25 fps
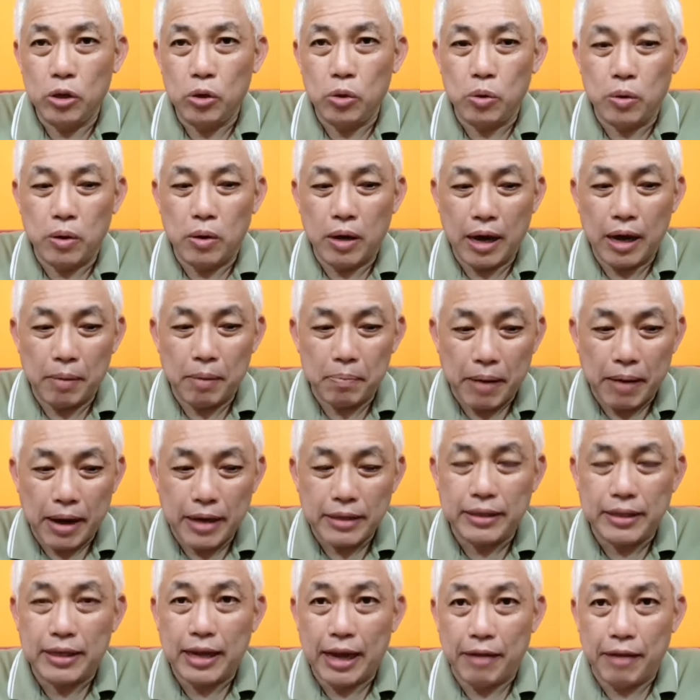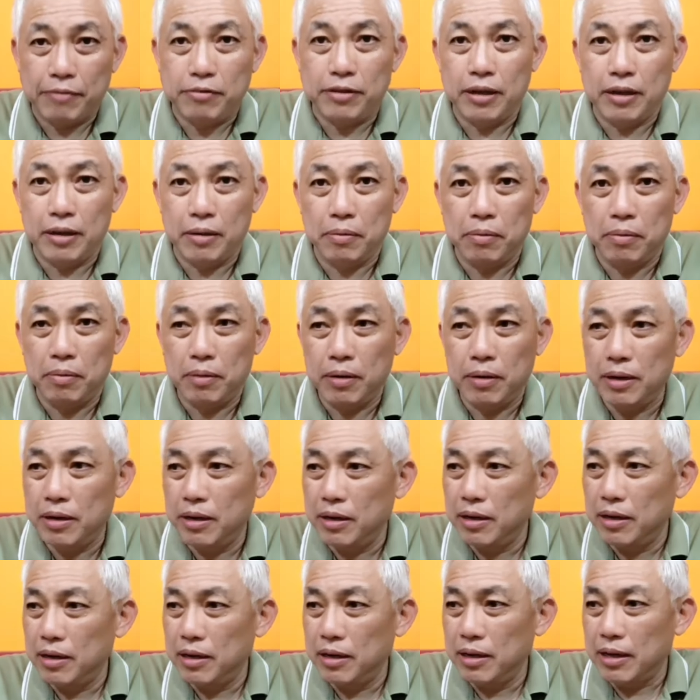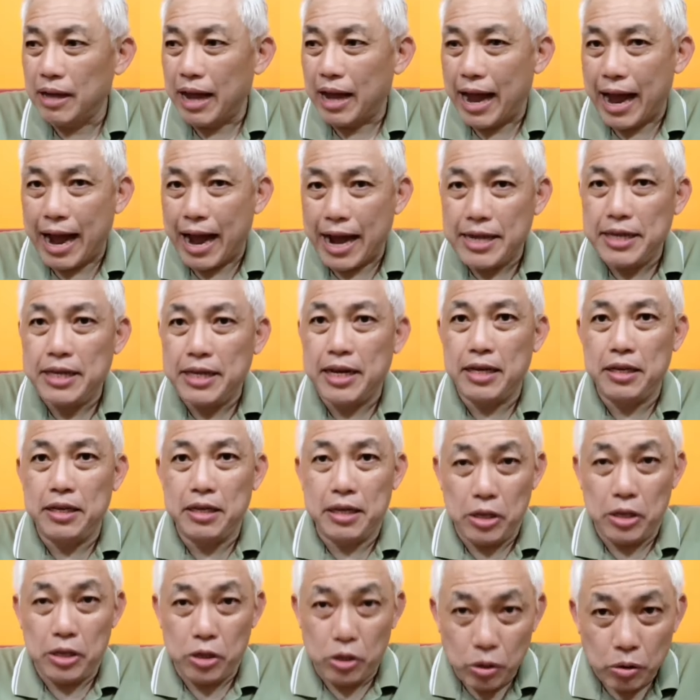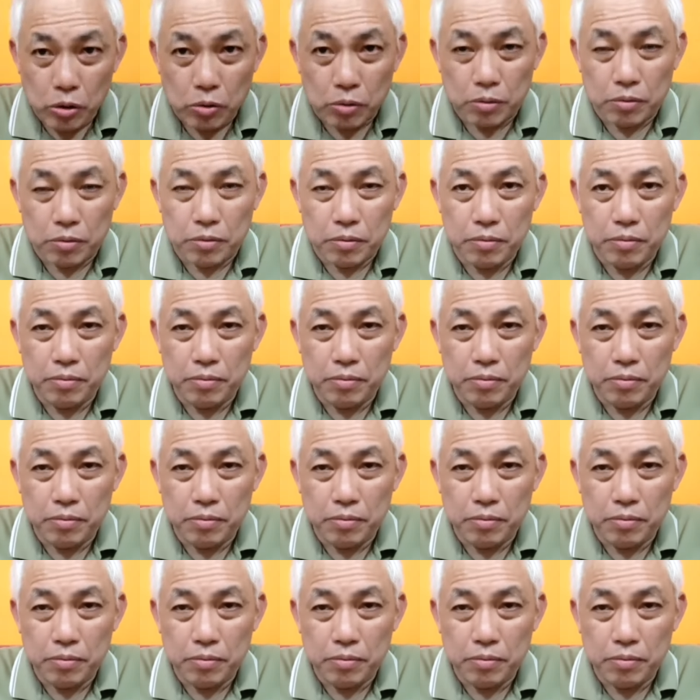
You must have the iron in you